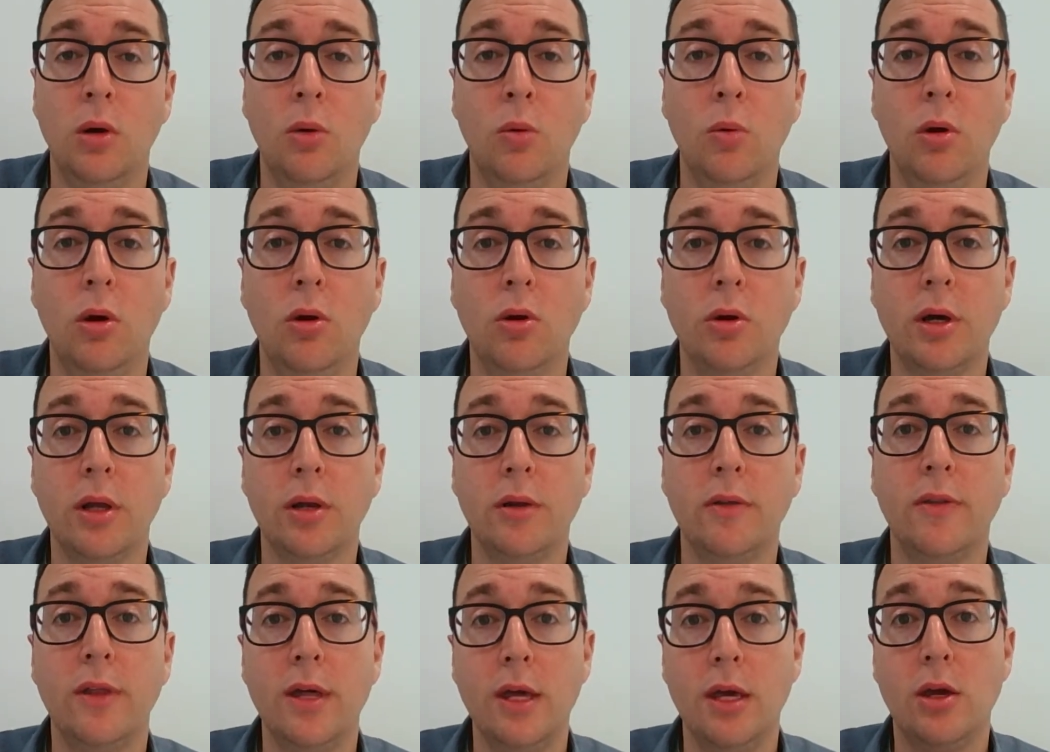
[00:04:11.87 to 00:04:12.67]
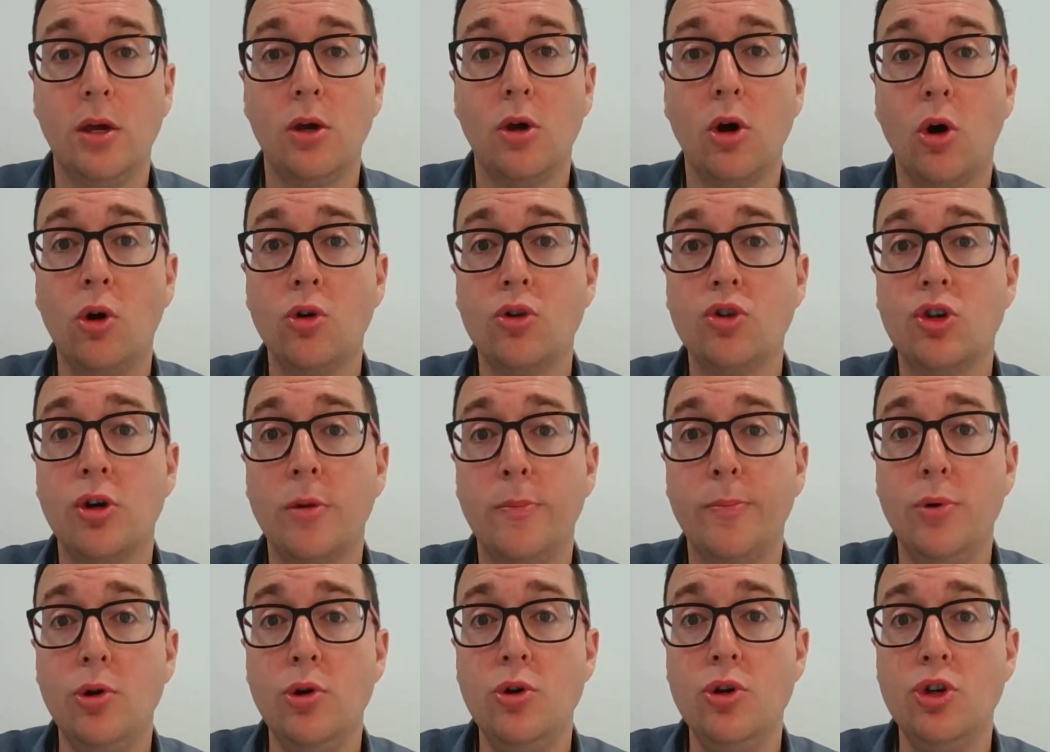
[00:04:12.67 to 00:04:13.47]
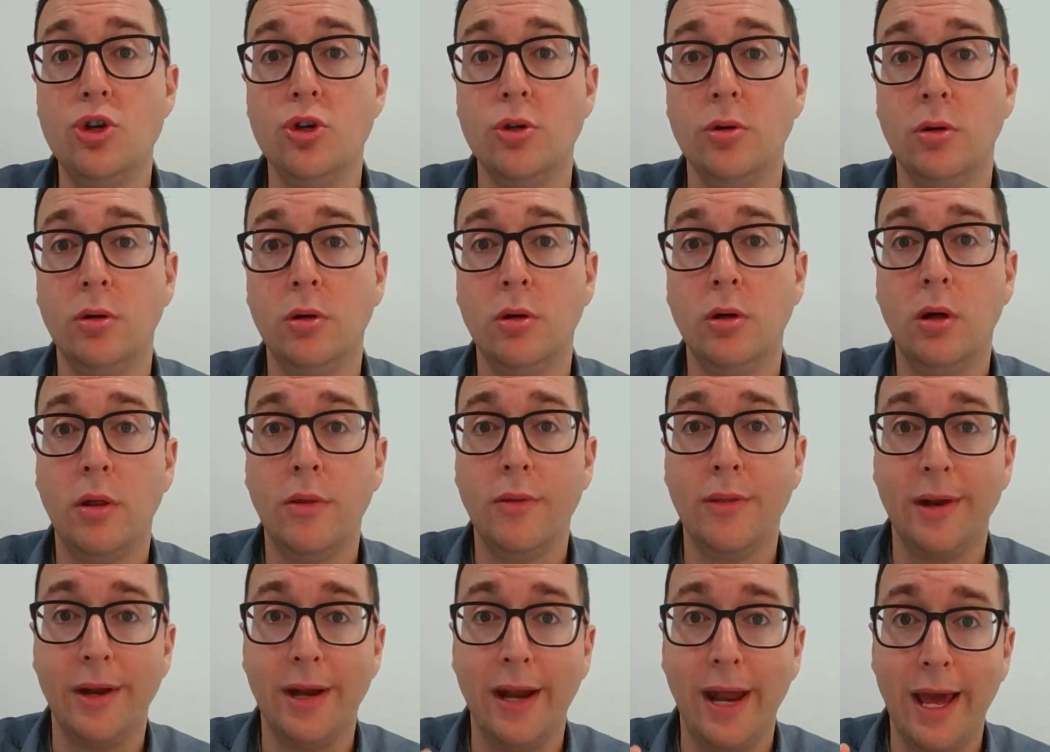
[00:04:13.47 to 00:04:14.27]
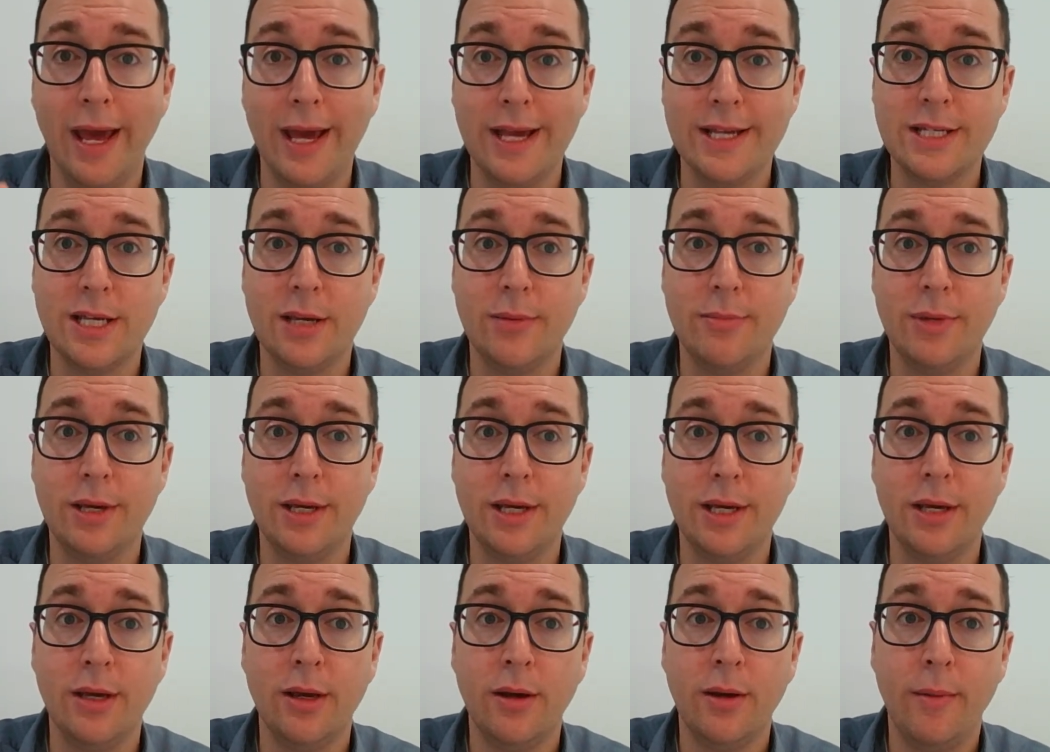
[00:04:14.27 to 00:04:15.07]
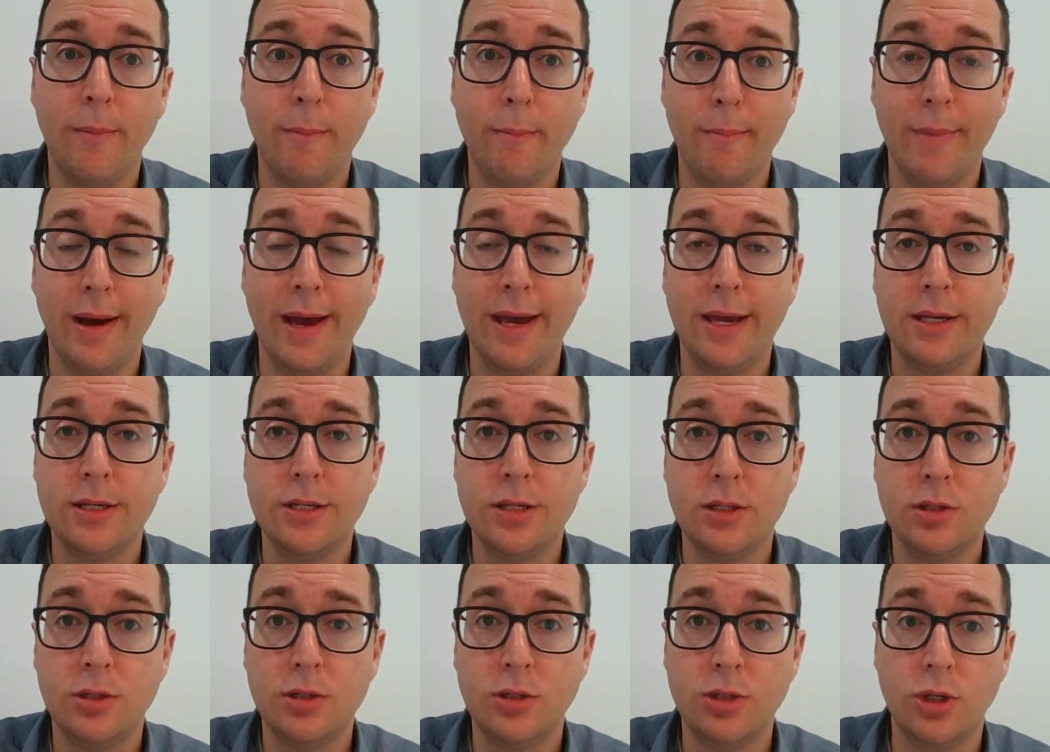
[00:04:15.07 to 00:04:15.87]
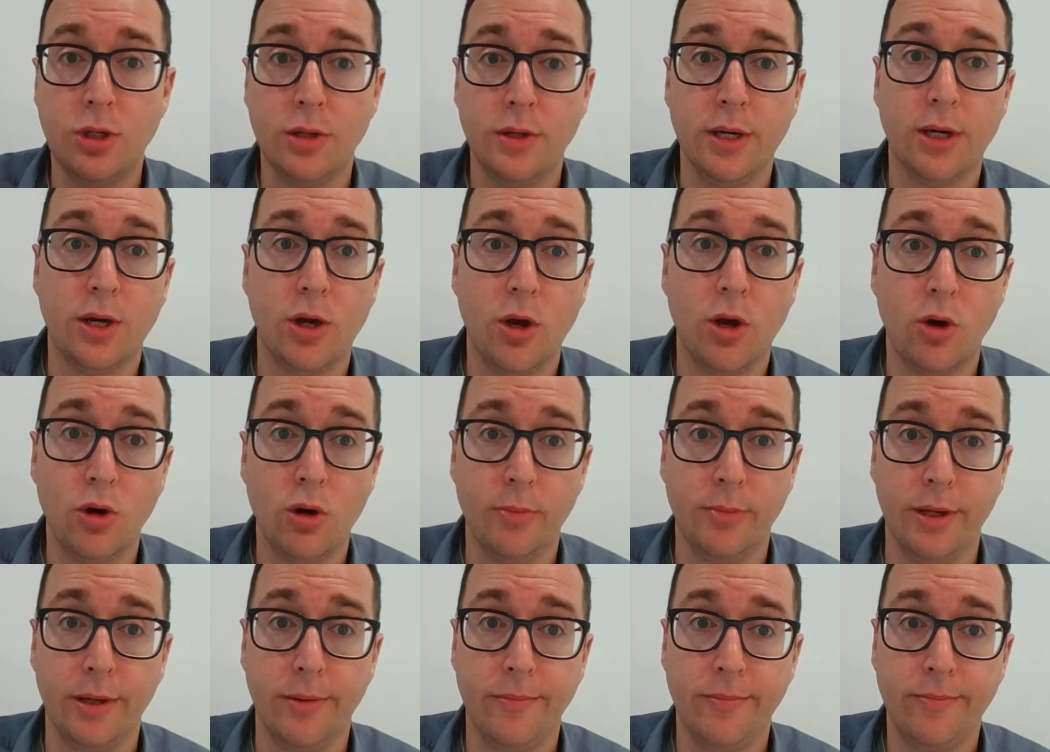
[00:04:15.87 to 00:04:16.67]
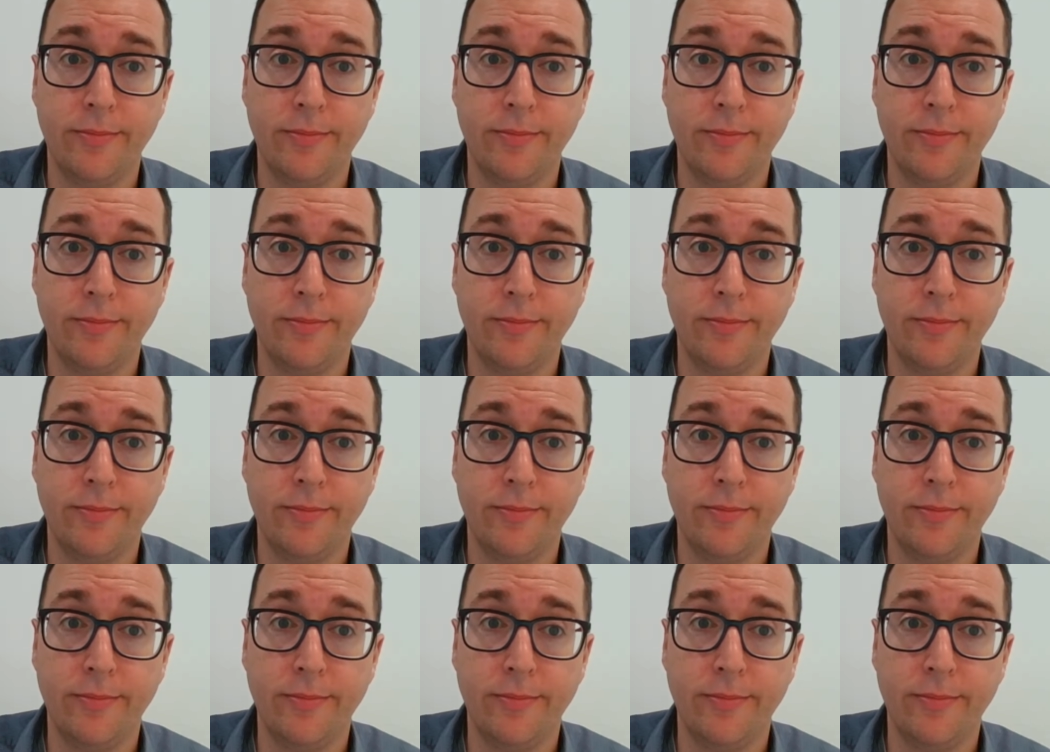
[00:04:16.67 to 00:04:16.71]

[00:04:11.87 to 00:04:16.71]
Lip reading: We look at the contribution that an SME makes to the economy.